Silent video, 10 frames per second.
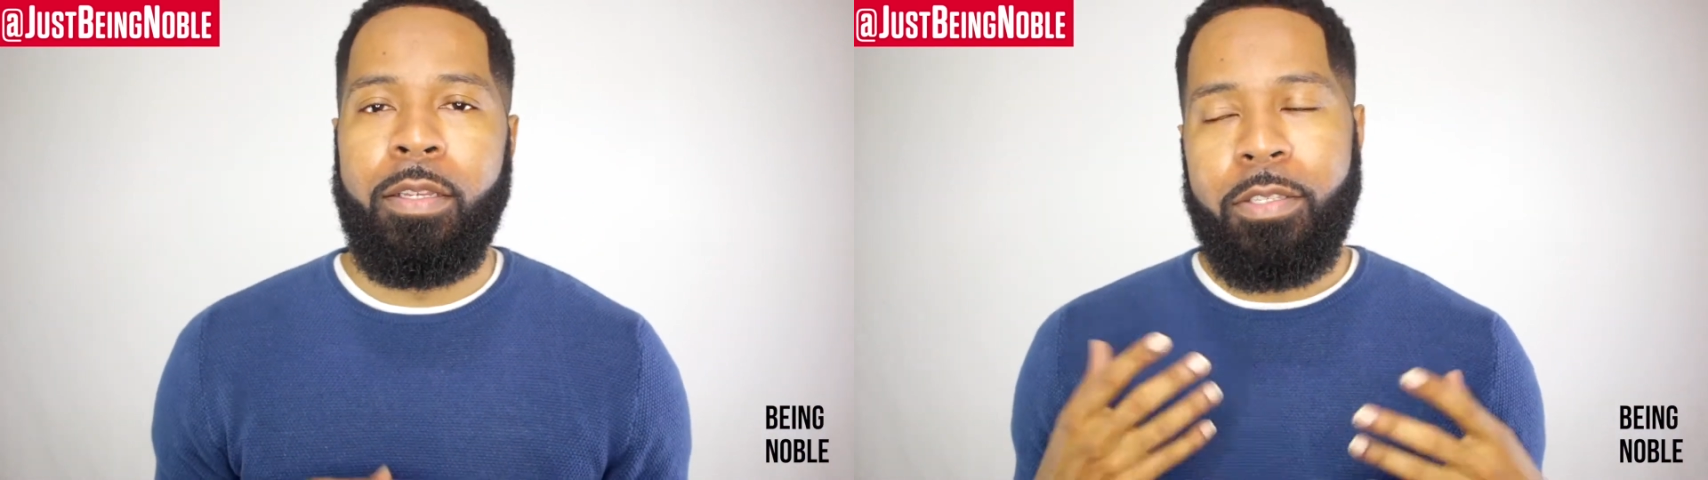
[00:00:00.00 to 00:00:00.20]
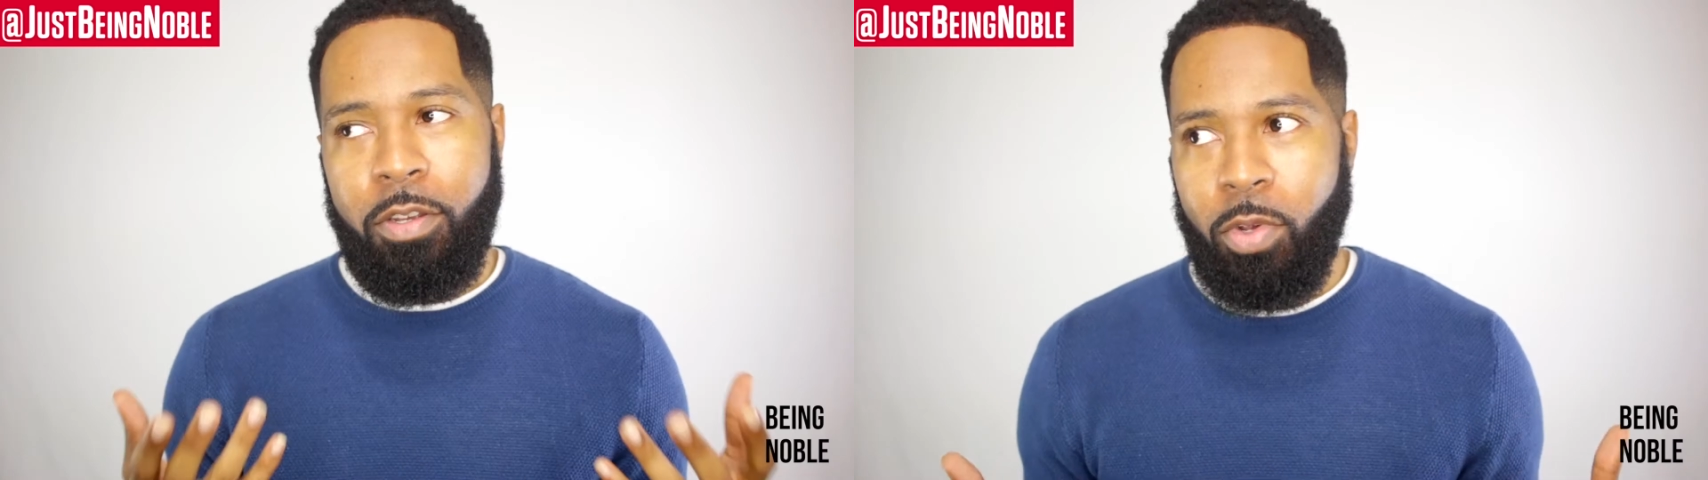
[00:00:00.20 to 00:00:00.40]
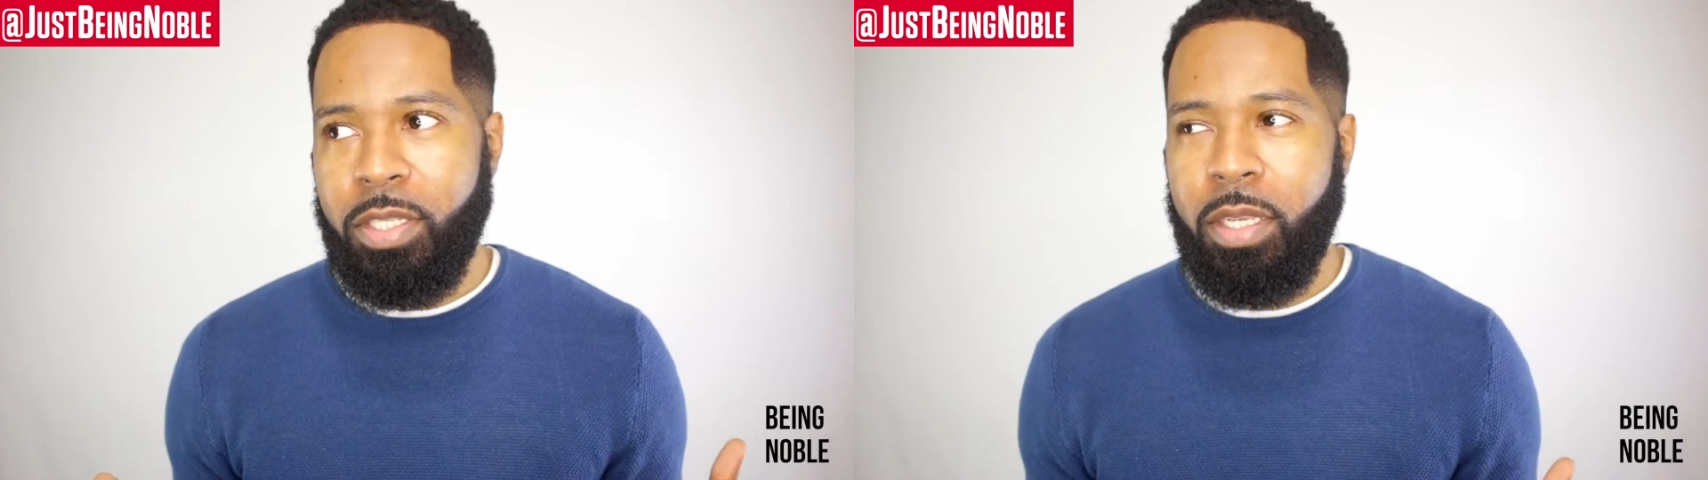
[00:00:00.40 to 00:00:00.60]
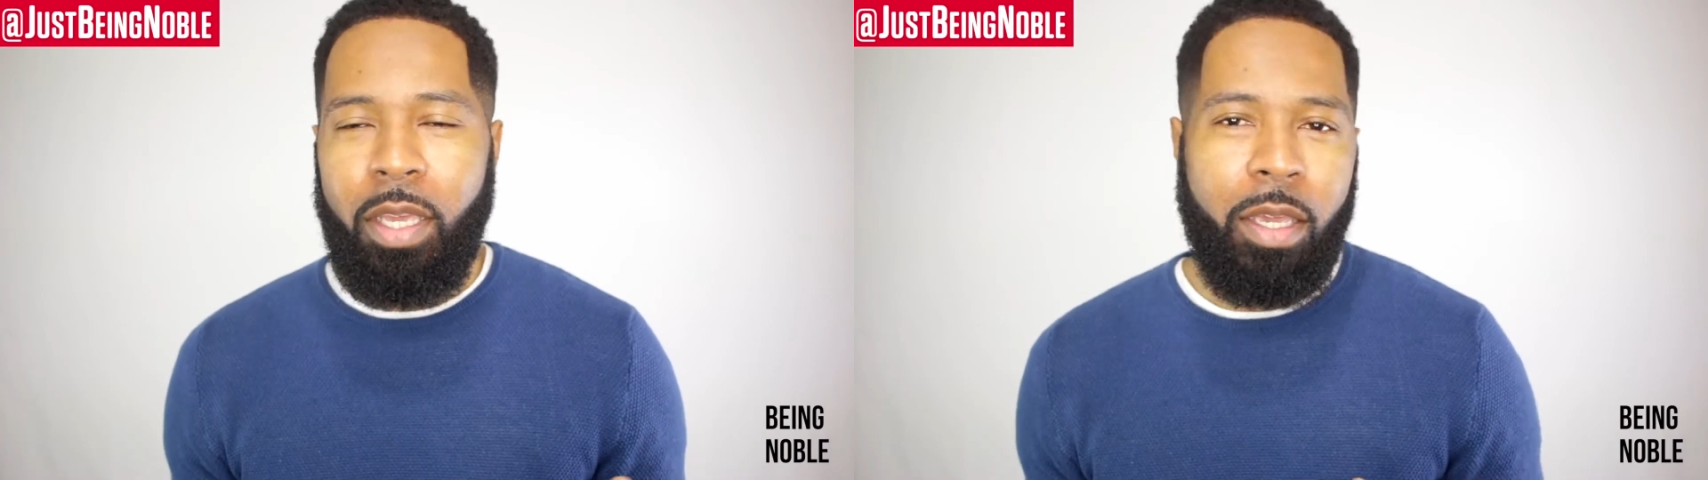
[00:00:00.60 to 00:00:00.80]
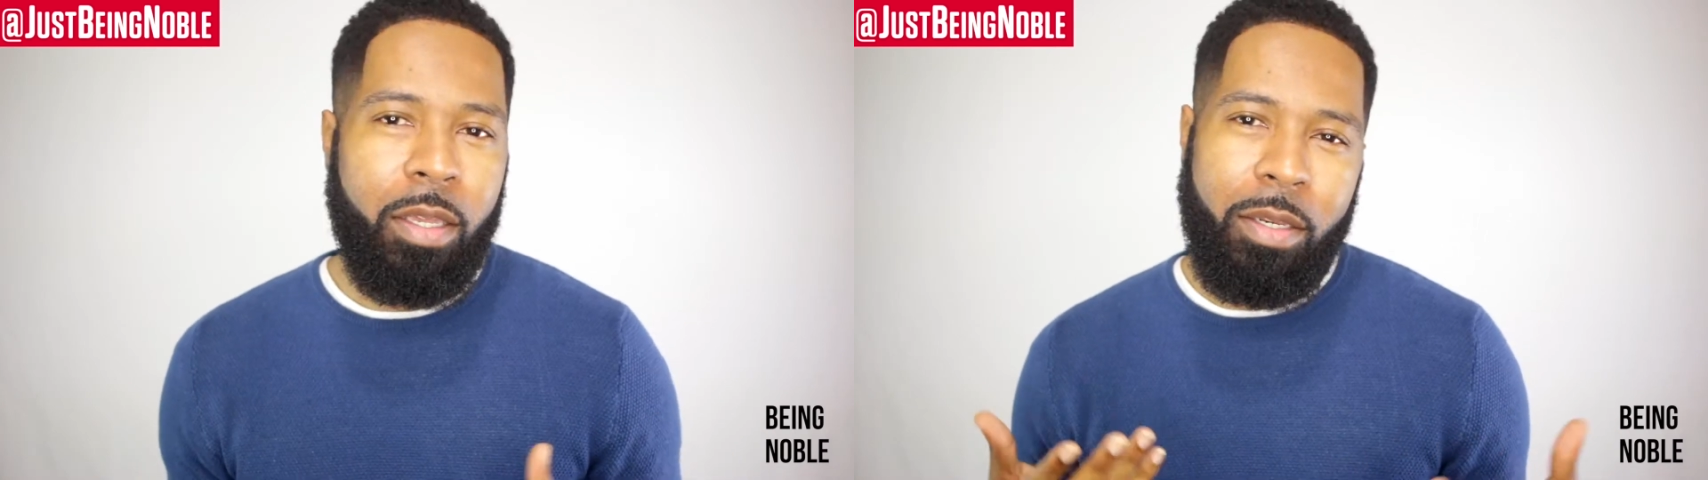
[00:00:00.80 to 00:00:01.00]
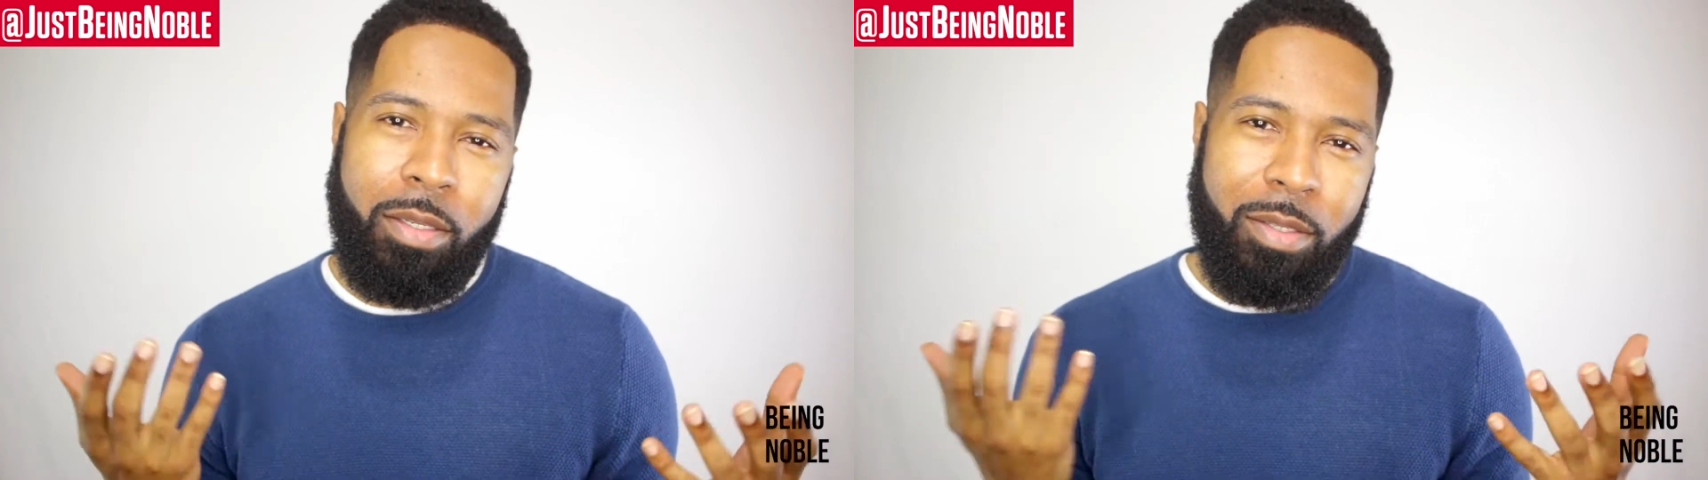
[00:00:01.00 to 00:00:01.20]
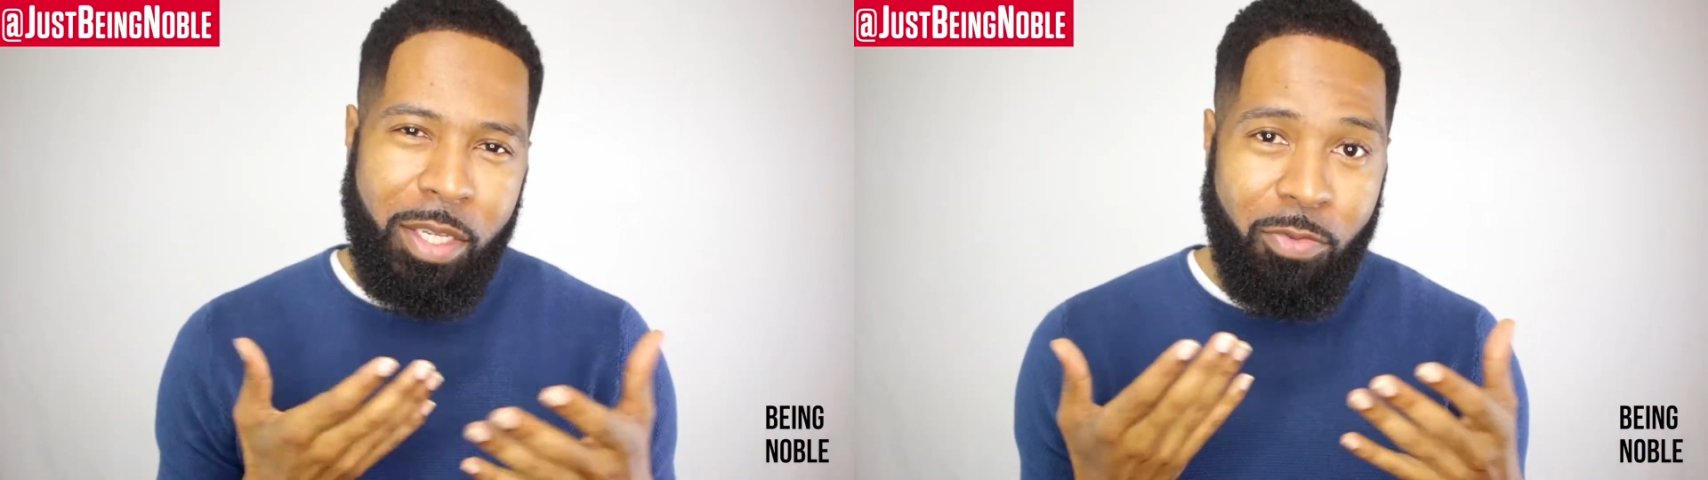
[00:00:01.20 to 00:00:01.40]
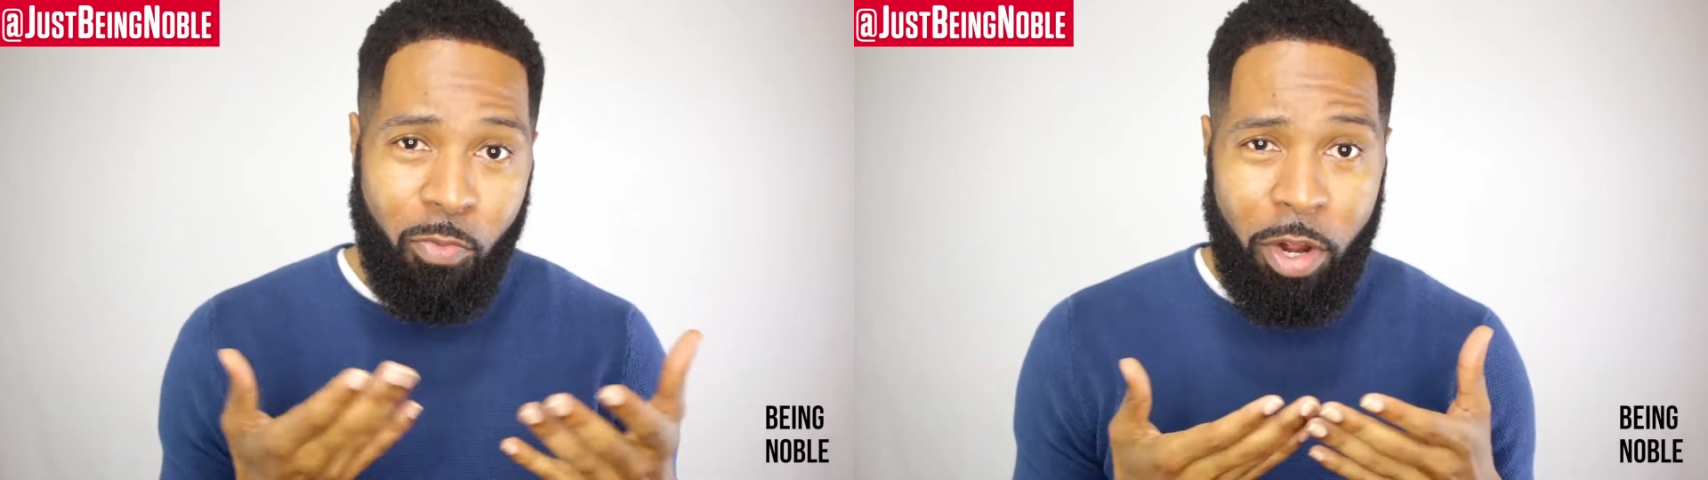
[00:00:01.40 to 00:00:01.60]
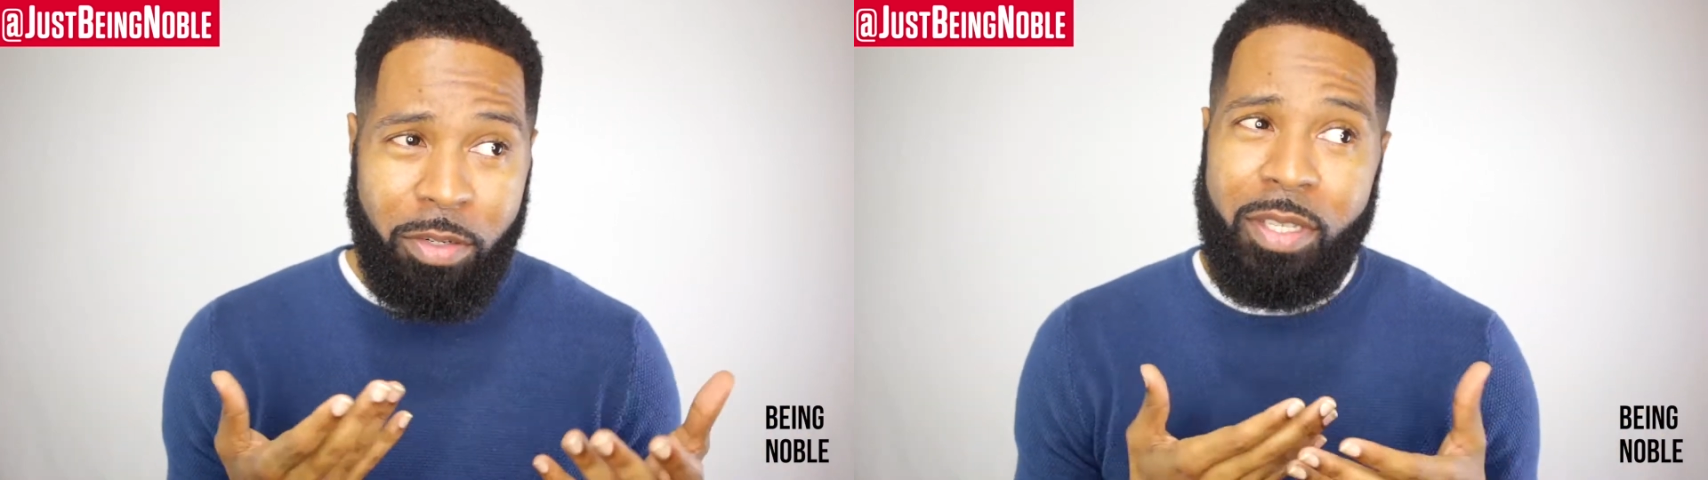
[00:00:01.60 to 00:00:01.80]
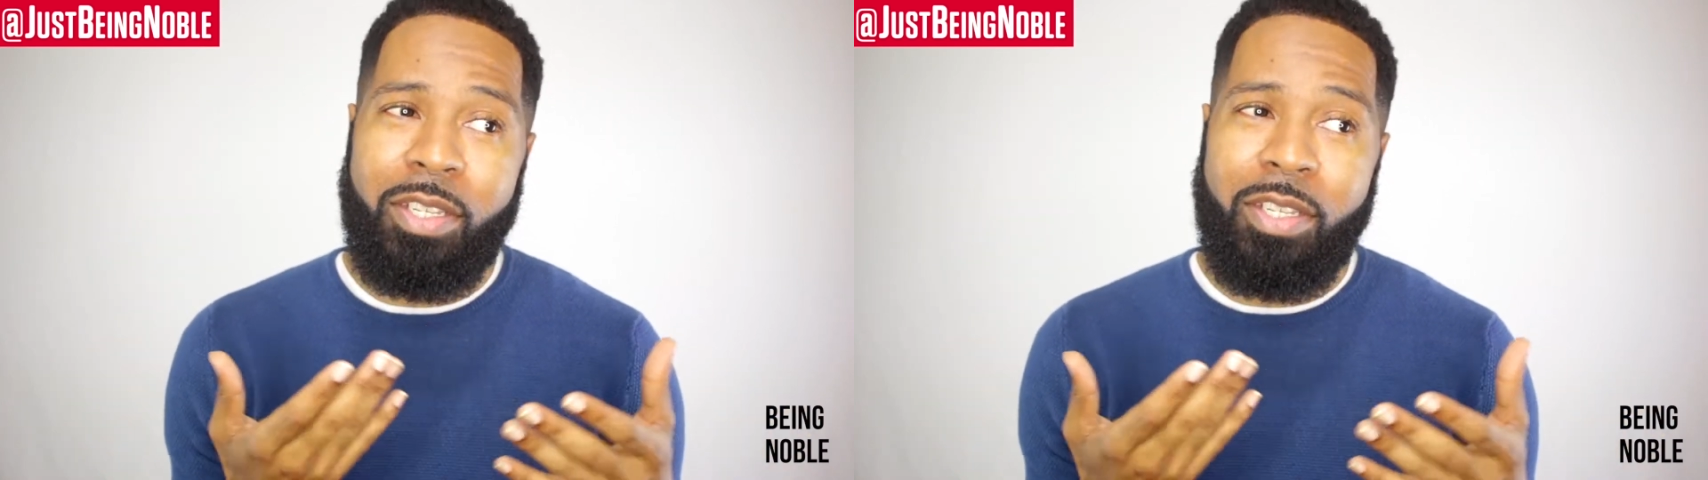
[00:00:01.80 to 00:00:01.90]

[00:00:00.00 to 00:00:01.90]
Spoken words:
So once again, this works.